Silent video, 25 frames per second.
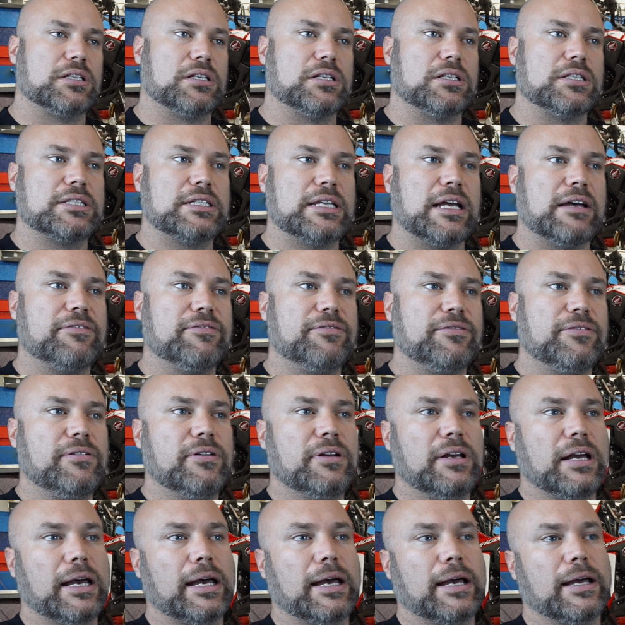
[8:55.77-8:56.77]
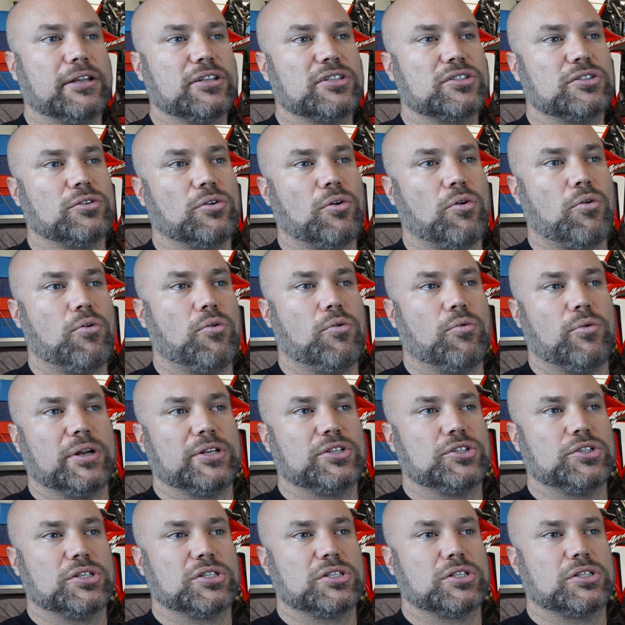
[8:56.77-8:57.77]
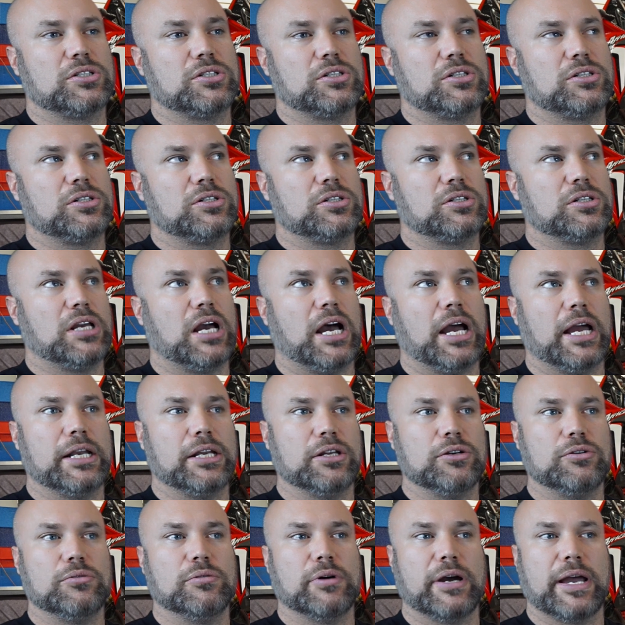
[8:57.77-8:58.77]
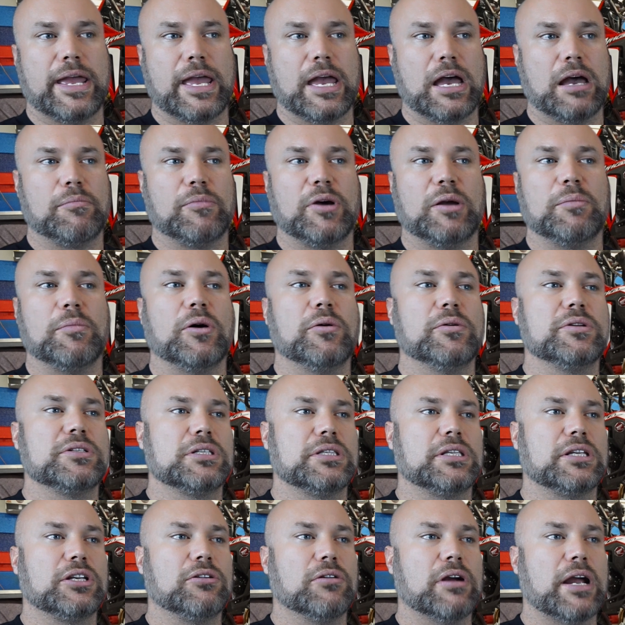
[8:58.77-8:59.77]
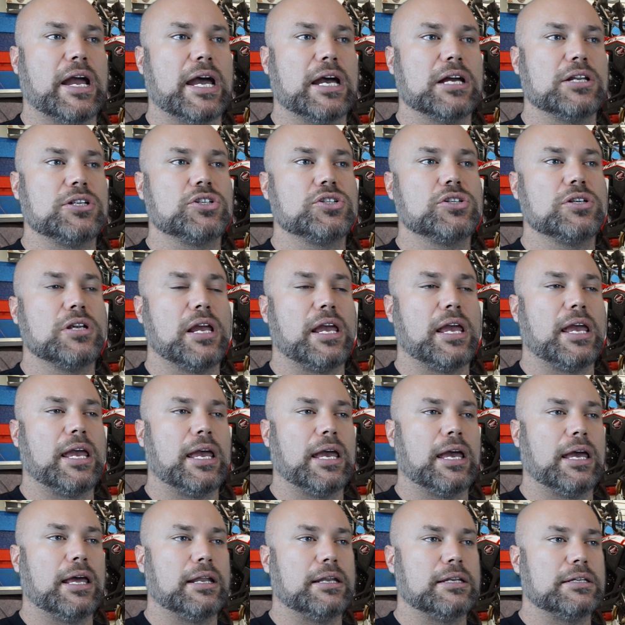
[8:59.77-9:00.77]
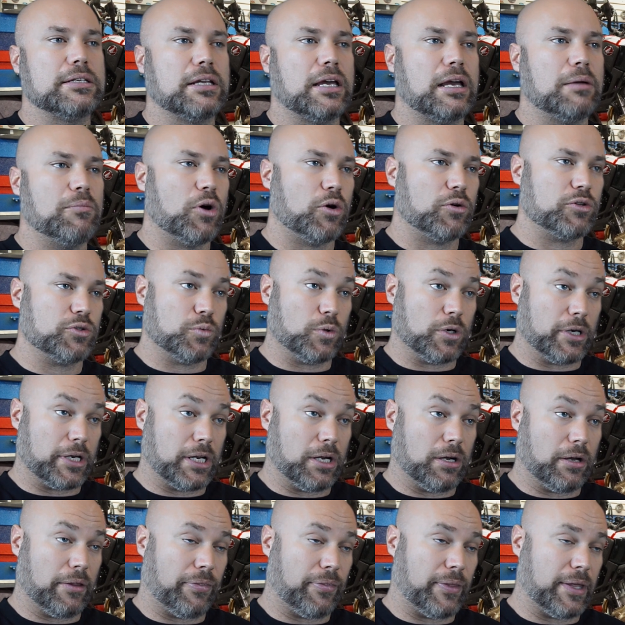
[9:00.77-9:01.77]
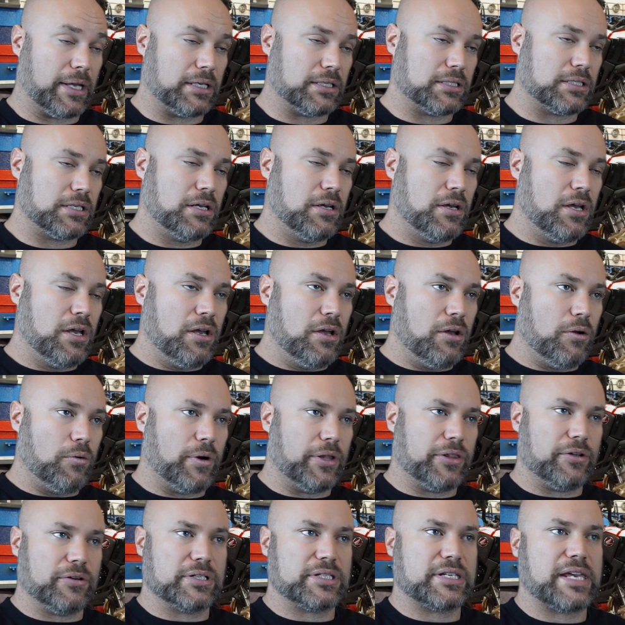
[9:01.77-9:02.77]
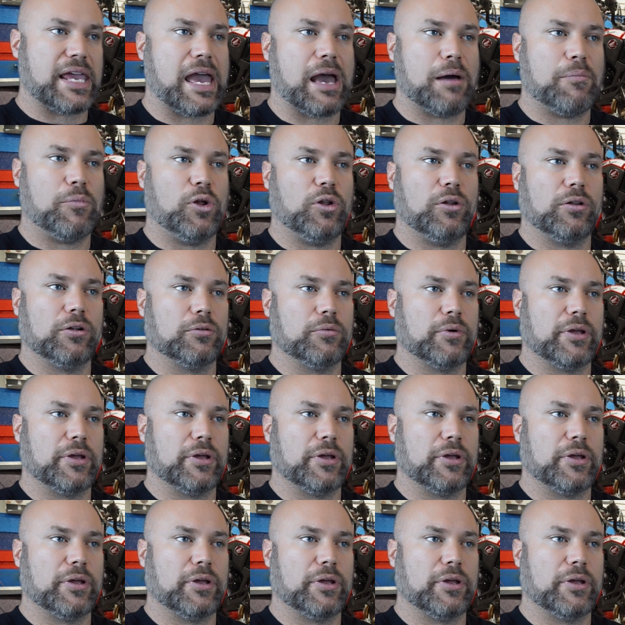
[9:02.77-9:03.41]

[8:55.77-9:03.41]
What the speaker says: of good stuff. So it's just kind of who I am. I'm always in the garage and I'm always working on things, whether it's Camel or